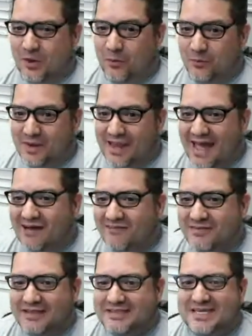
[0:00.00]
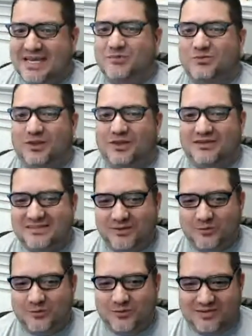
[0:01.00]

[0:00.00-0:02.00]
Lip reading: So we have James Williamson,